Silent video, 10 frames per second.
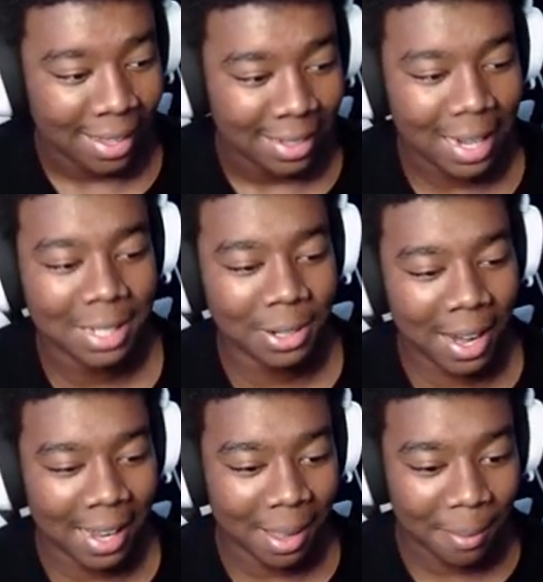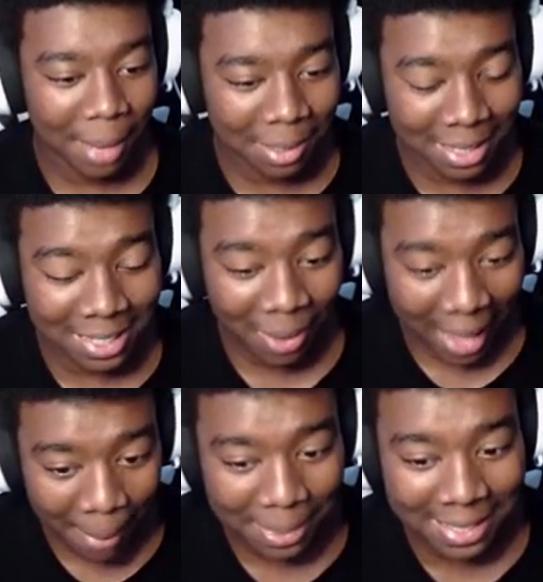That's great. It makes me so
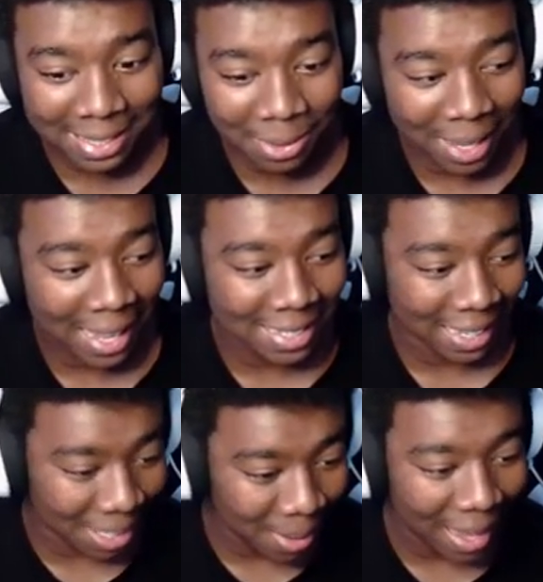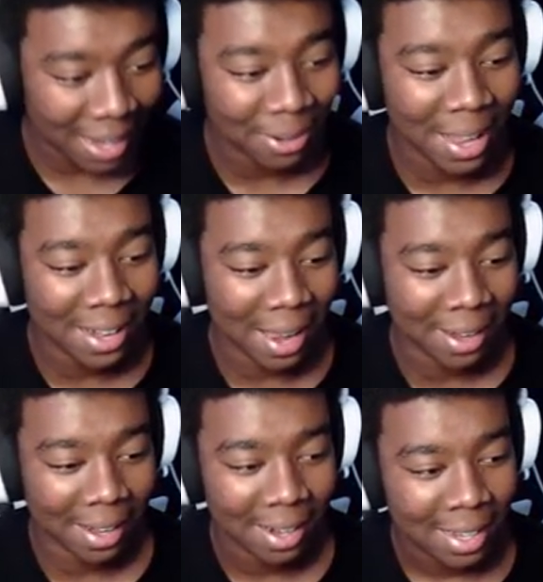happy to see little hands like you hanging around out
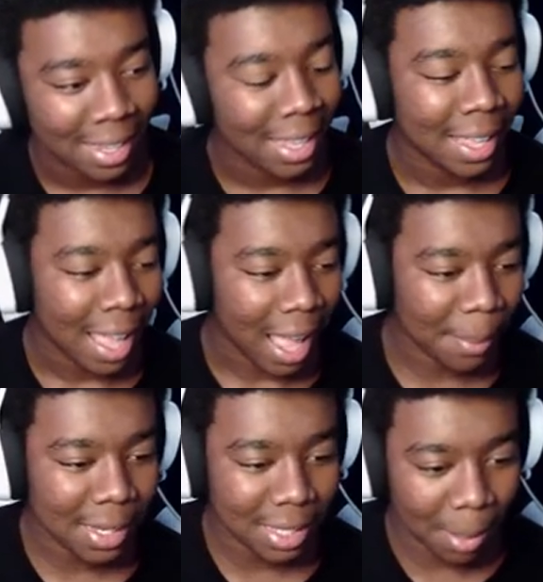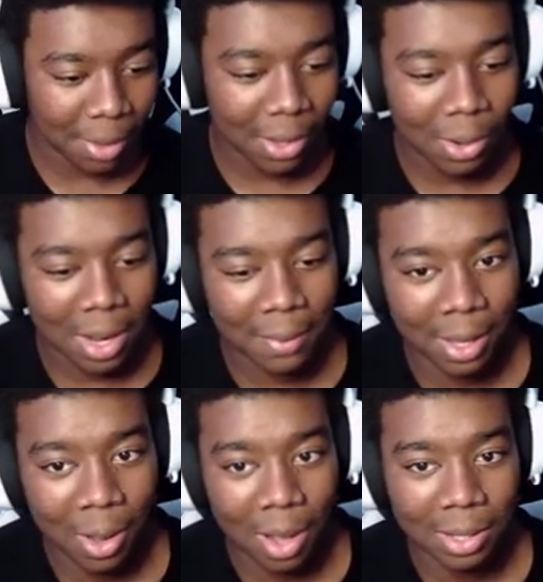here. I mean, some of y'all don't even
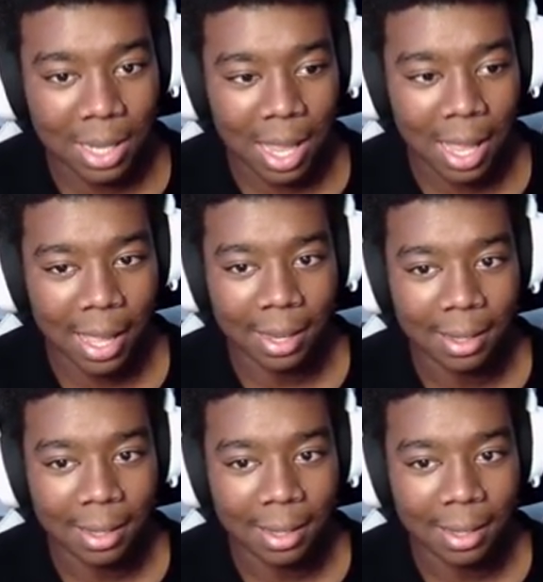go outside.